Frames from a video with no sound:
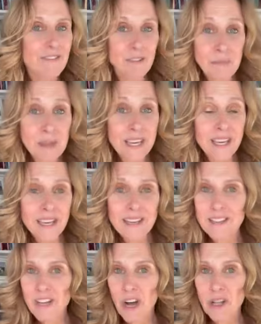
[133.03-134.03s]
me, it's
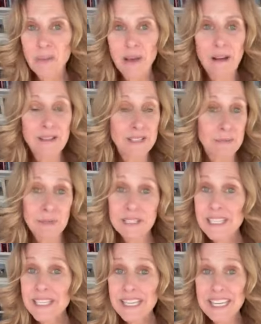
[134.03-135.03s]
all about
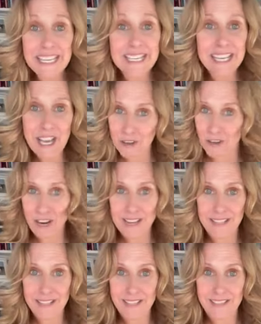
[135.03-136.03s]
simplicity, ease, and
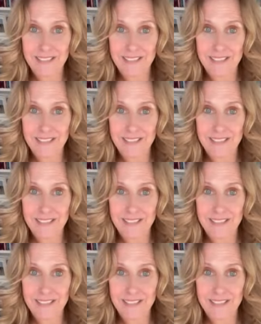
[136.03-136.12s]
grace.